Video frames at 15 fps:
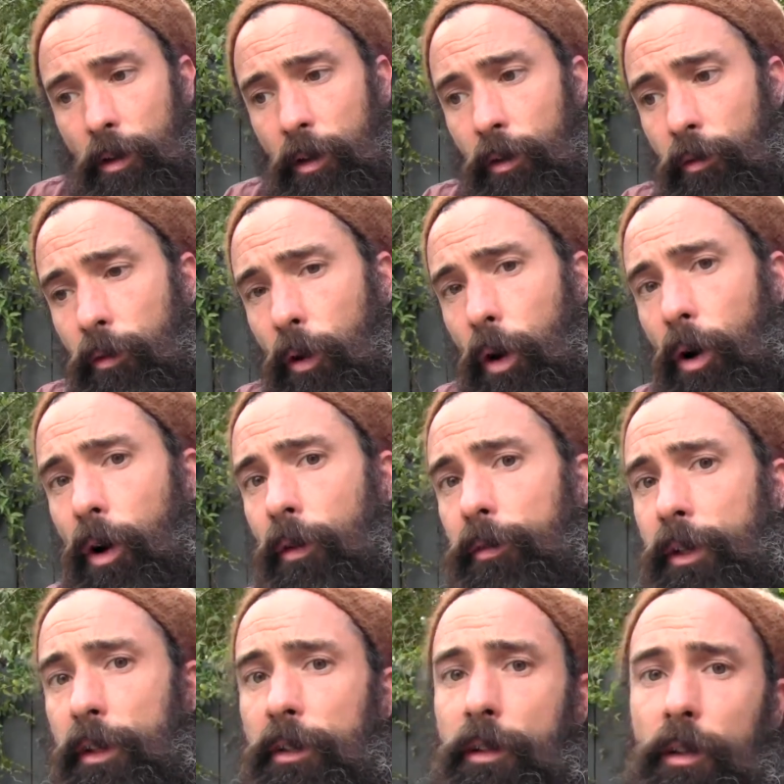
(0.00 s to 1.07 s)

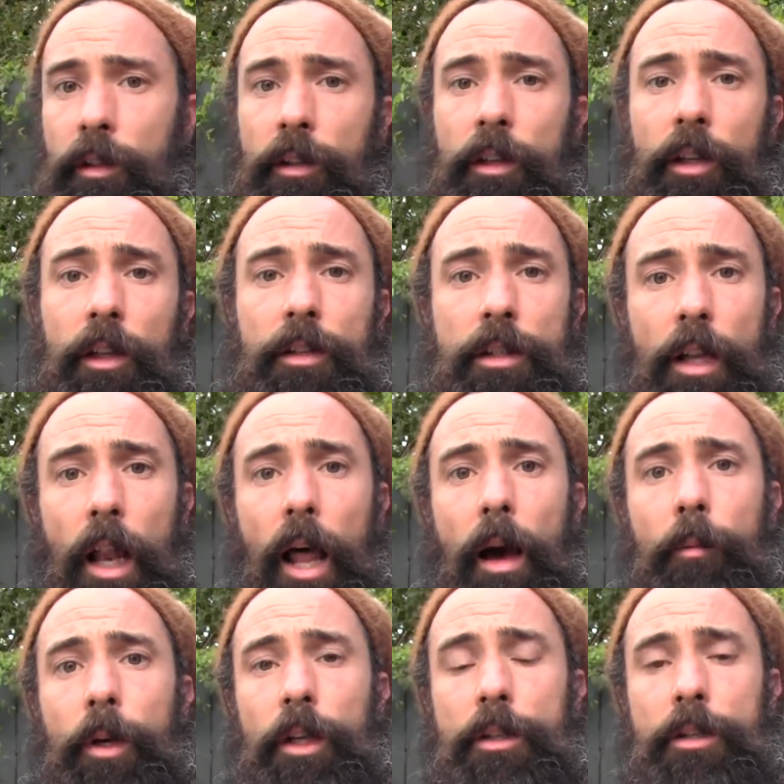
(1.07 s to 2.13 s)
evolved into the
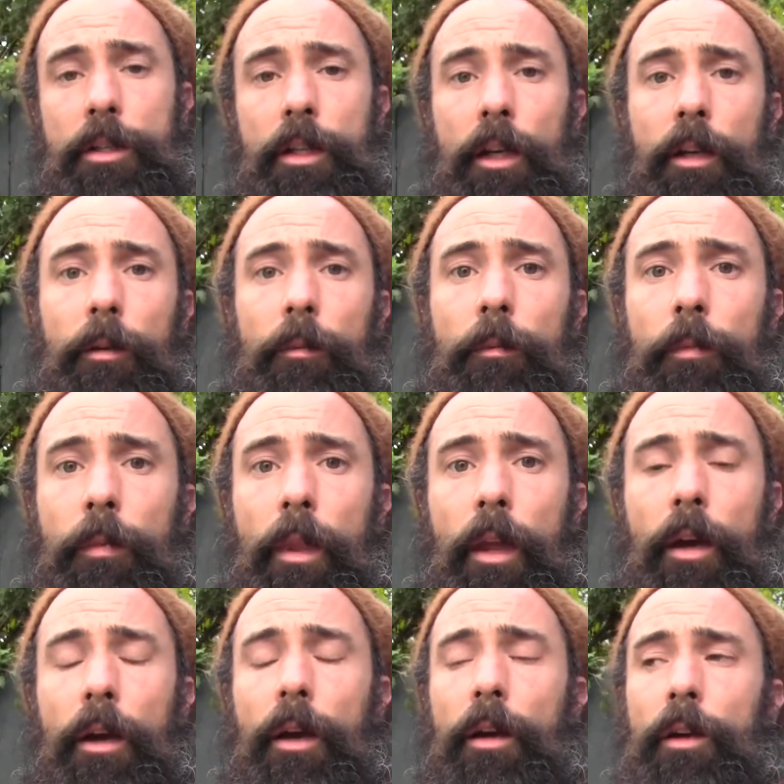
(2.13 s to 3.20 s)
Islamic State,
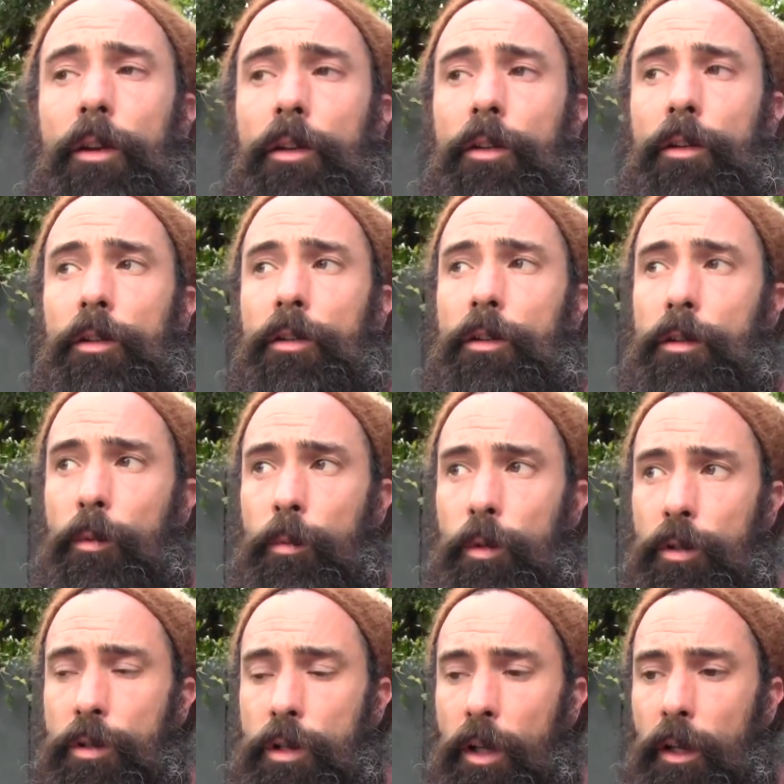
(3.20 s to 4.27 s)
to
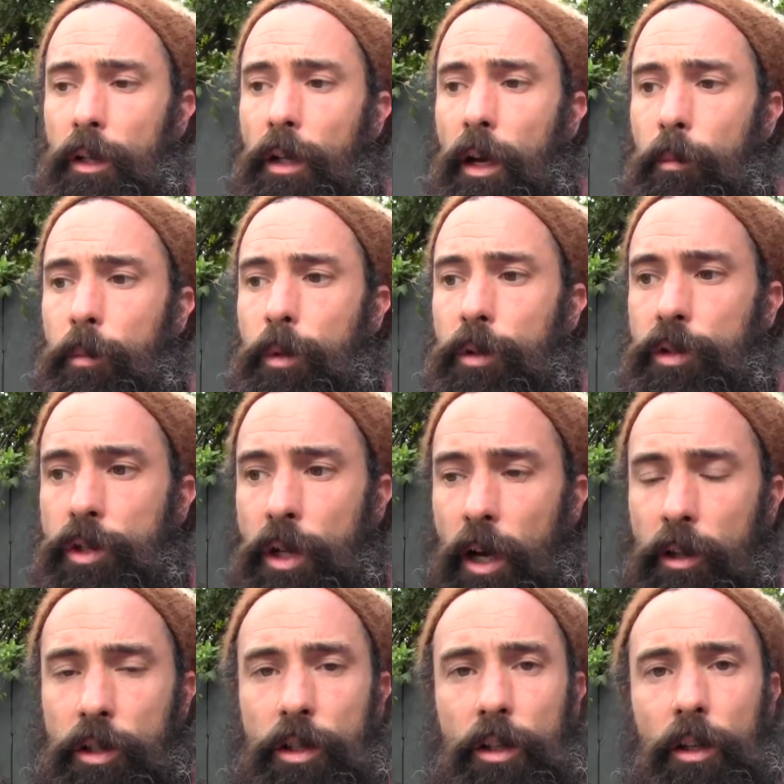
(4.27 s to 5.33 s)
present that
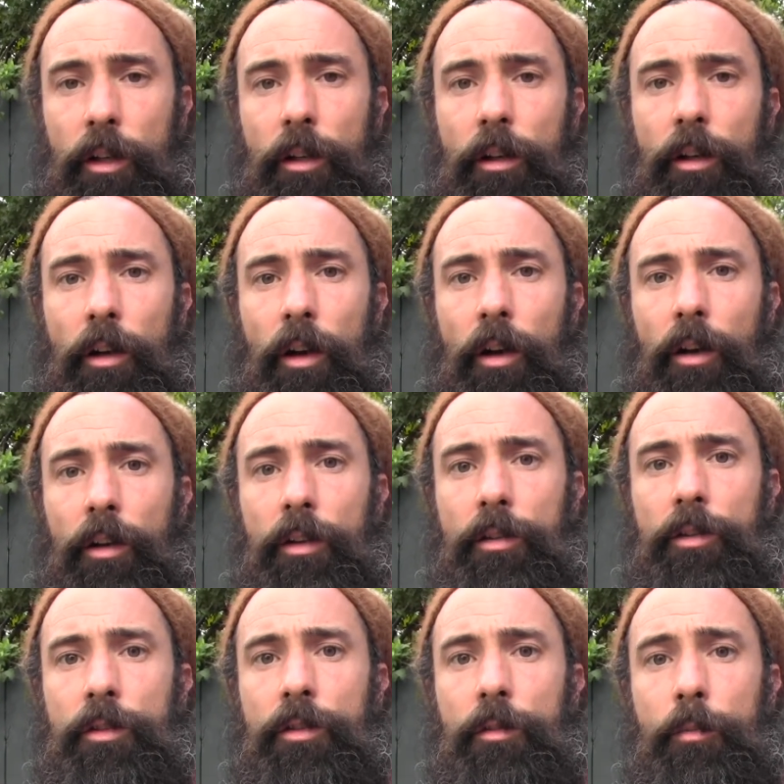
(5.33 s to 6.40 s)
projection
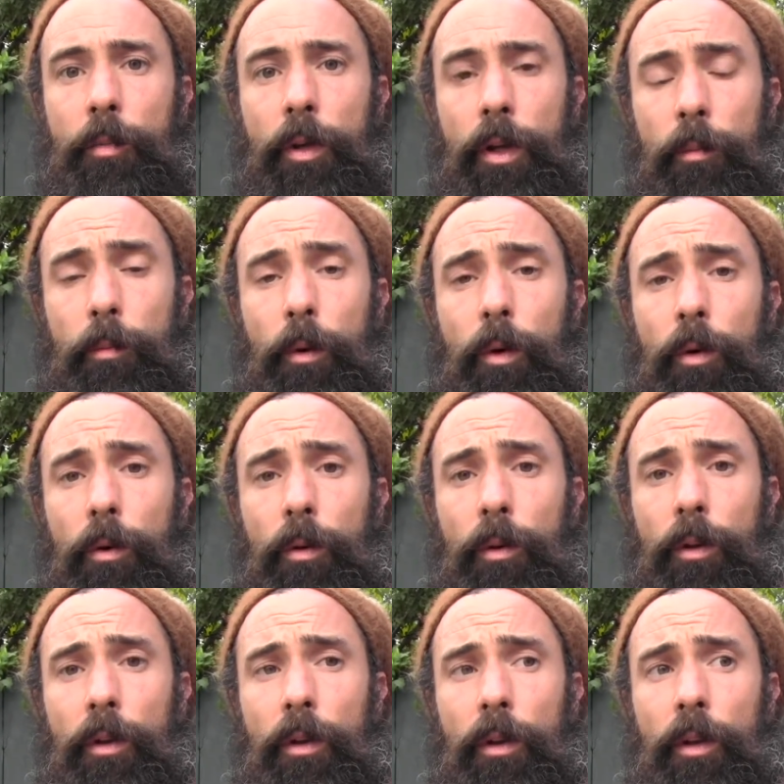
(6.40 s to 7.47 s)
to people
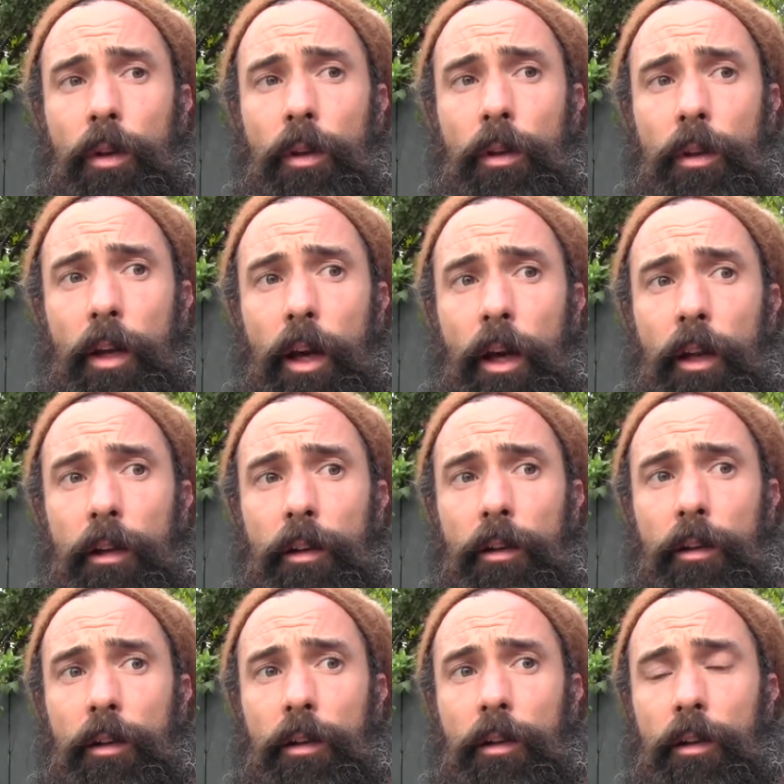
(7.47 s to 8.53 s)
that
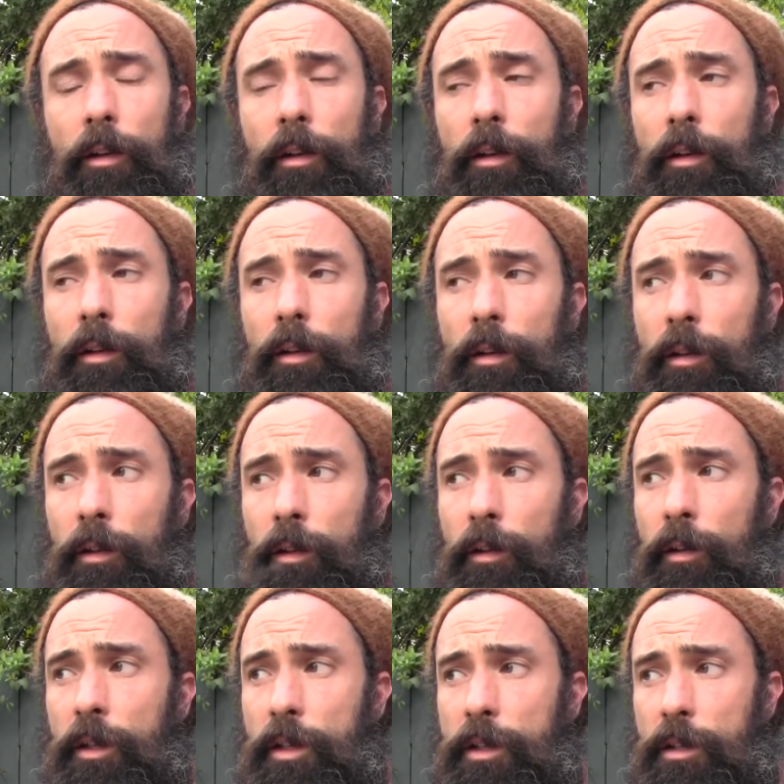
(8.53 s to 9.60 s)

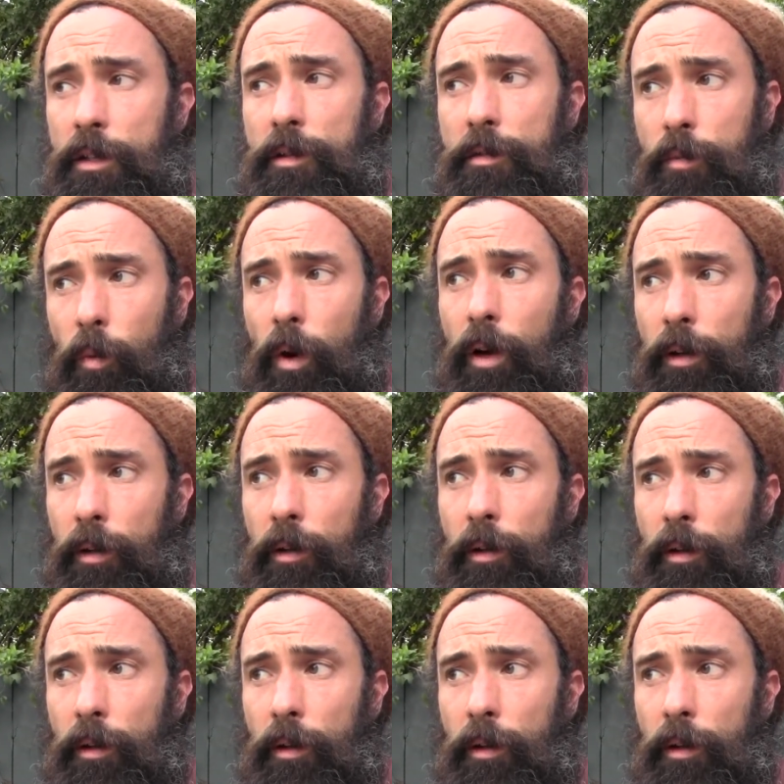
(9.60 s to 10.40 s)
this is what